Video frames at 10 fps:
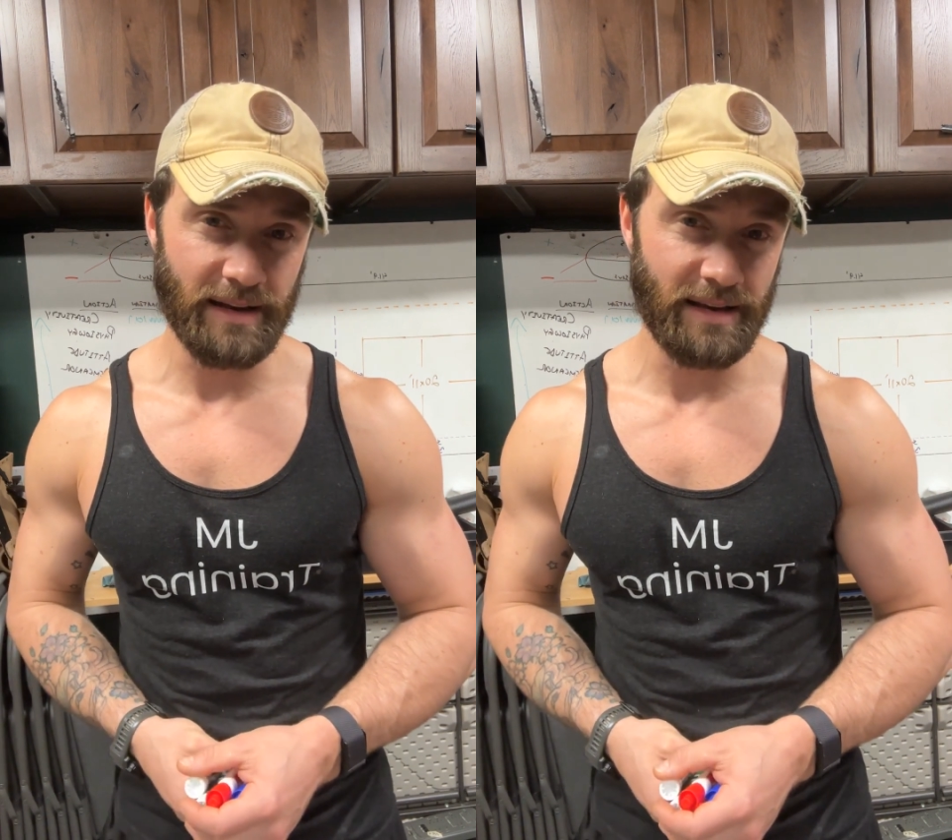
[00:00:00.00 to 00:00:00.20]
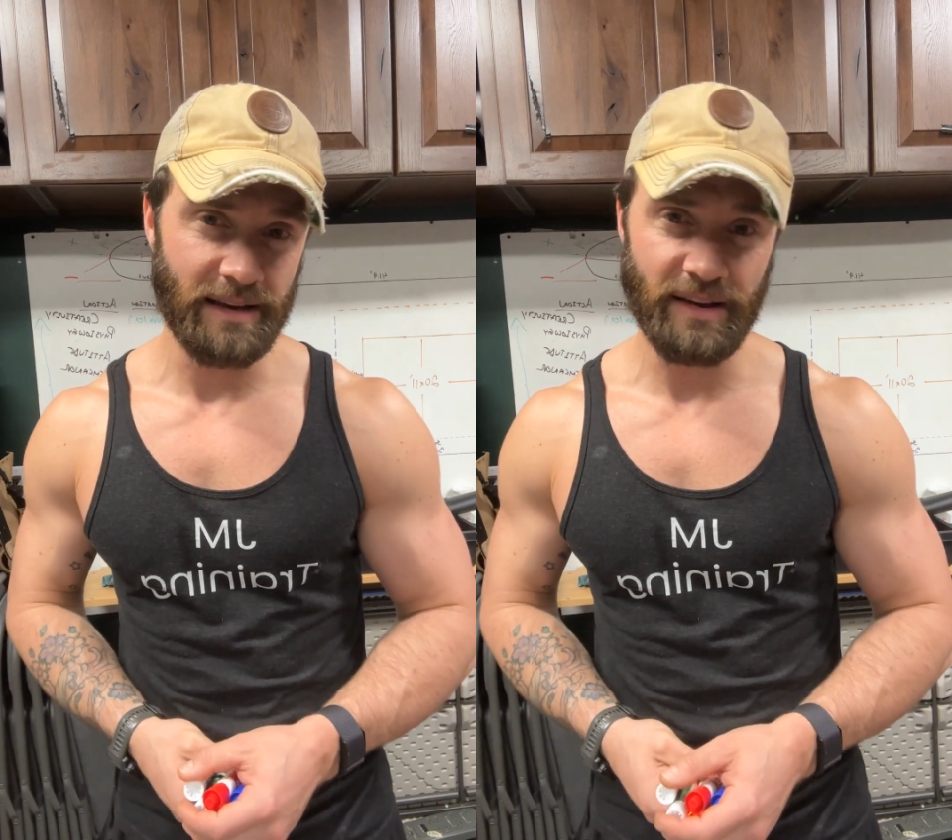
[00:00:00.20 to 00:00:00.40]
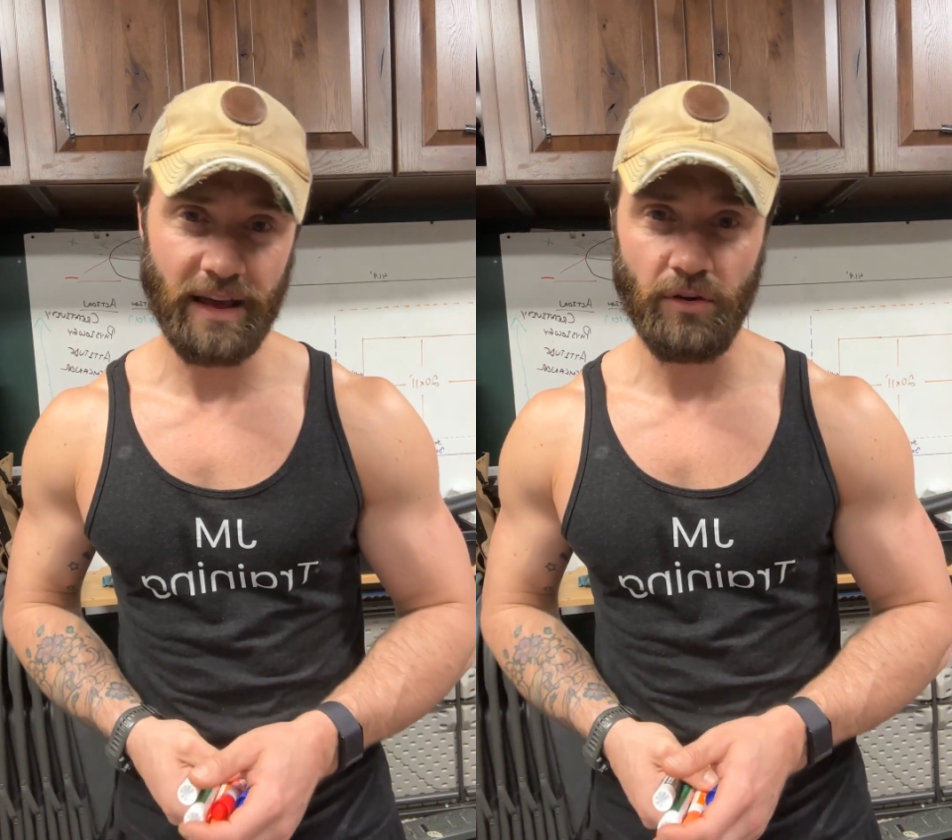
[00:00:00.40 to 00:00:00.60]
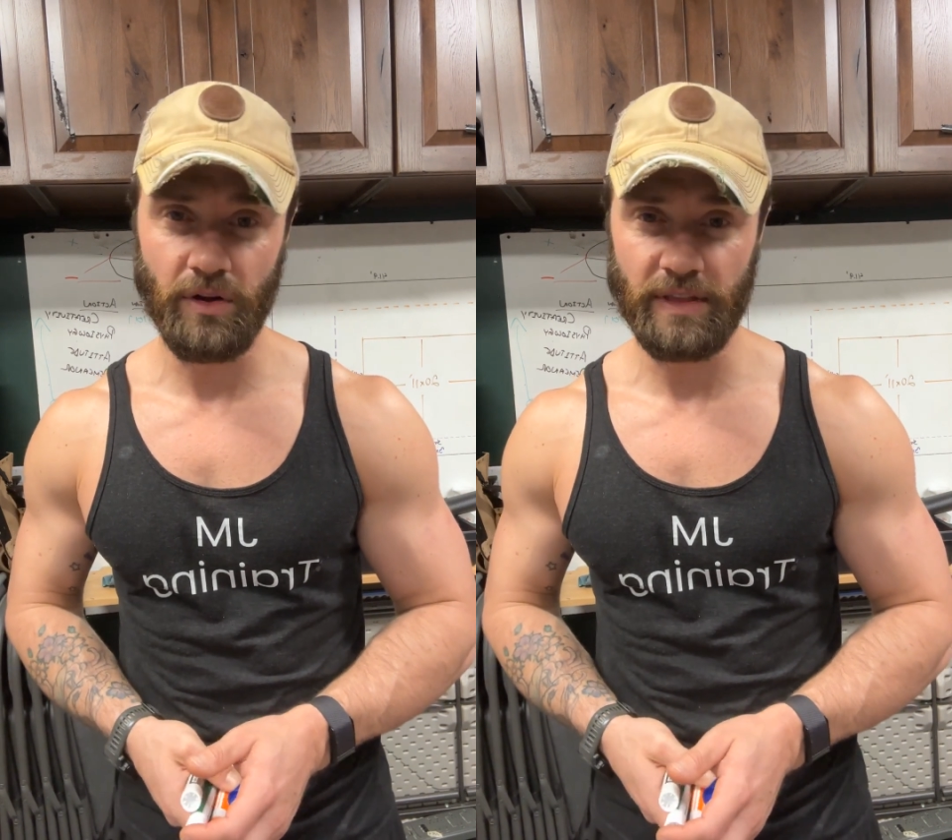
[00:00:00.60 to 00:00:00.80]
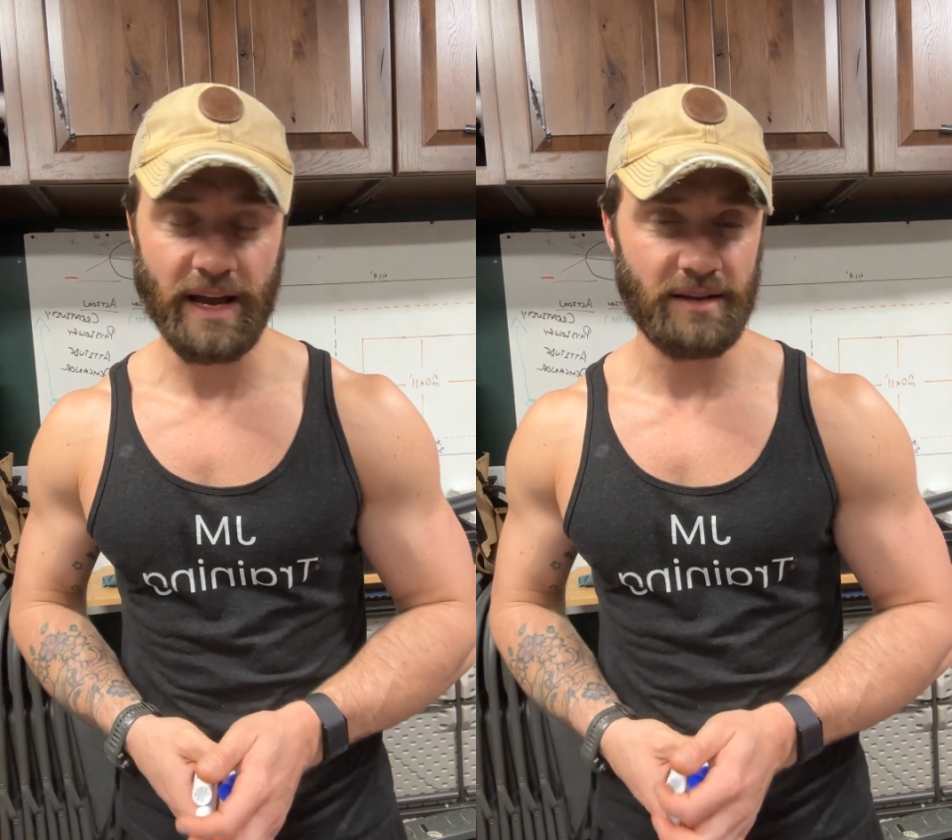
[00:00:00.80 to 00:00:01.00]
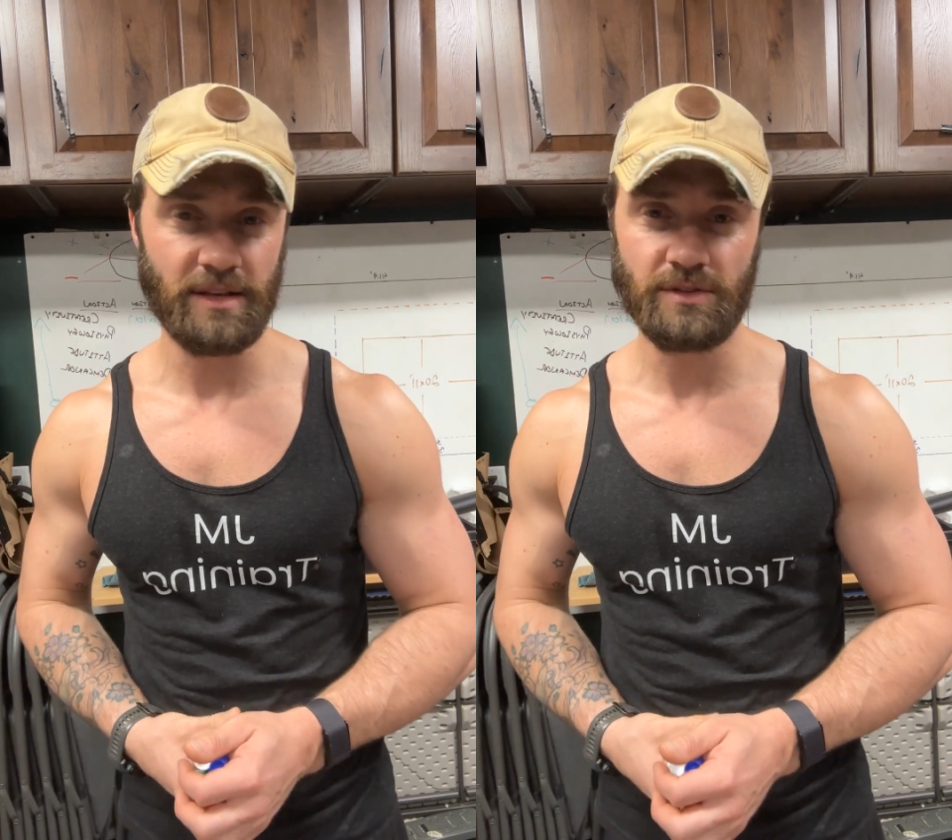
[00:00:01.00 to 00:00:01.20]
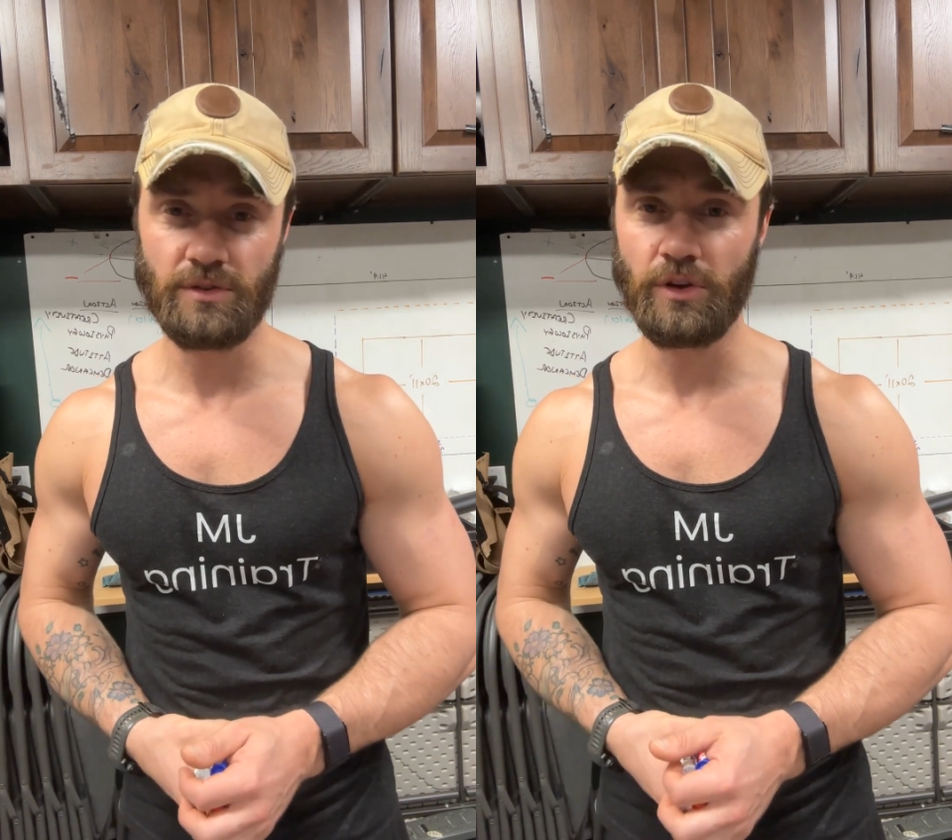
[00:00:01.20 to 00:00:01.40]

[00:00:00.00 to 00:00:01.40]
I didn't even have all the assets